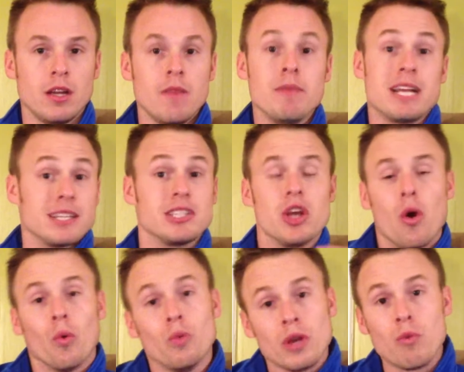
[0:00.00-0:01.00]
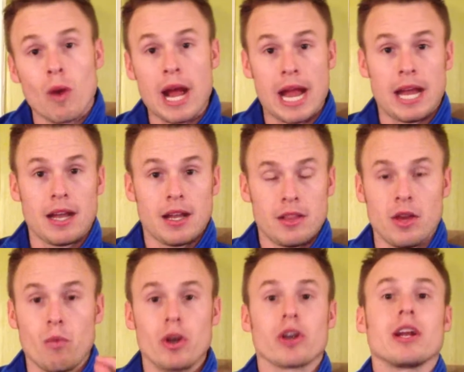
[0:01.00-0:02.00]
Because the only way
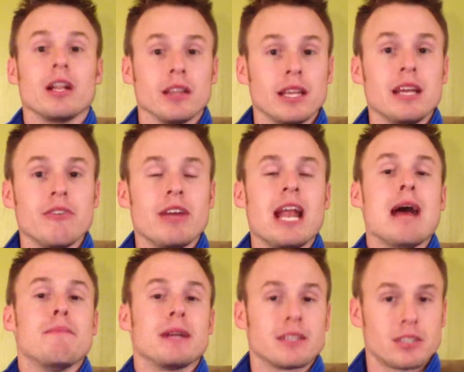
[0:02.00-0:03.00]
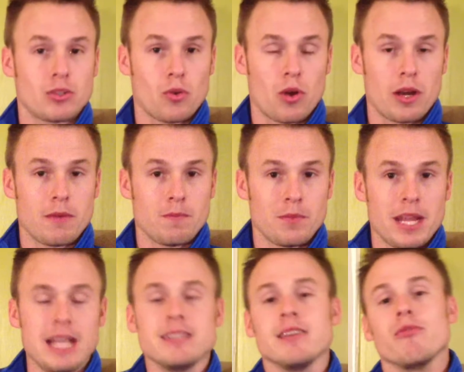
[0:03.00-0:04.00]
that we're going to live an epic story
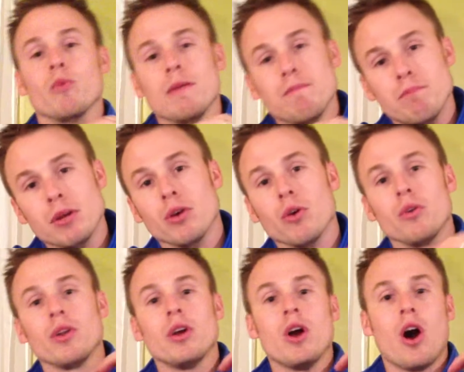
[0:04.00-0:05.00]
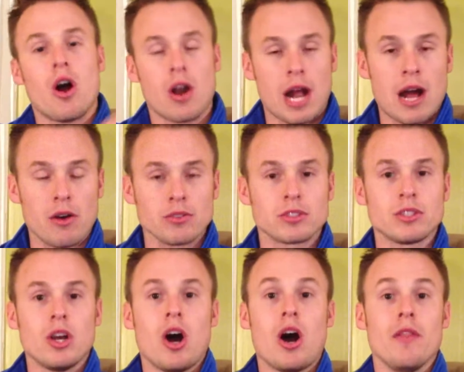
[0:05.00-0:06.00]
is if we build our house
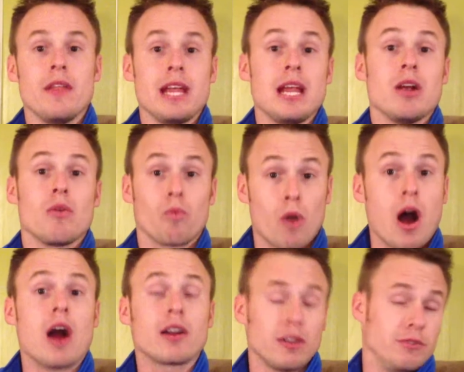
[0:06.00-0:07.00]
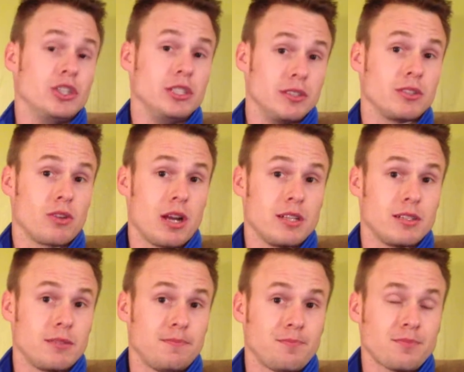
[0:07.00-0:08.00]
on the rock of Jesus Christ.
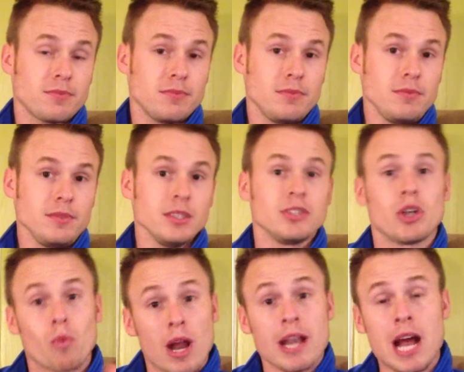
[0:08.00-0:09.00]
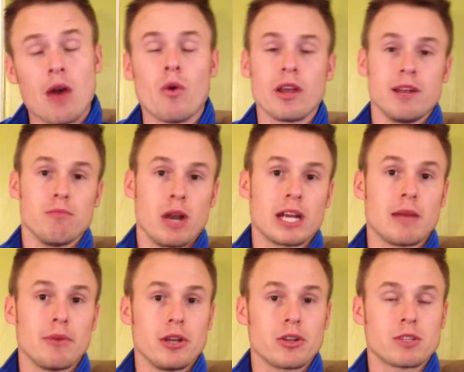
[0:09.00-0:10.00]
So right now I want you to break up
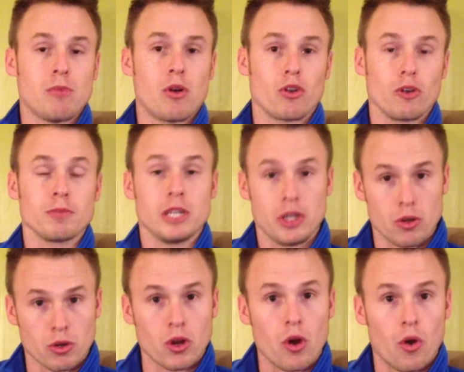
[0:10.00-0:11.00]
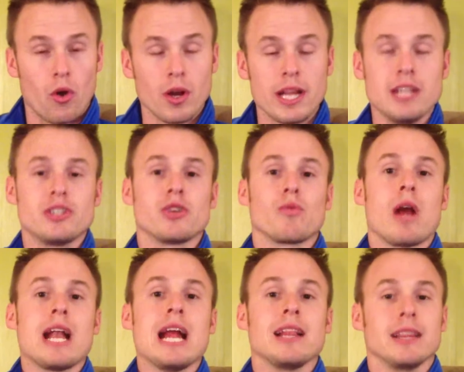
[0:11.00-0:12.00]
into your small groups, and your goal is to
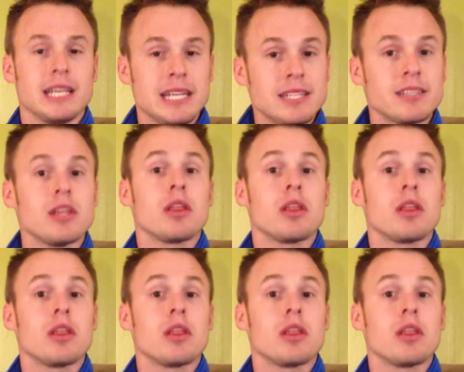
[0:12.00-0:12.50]
write at least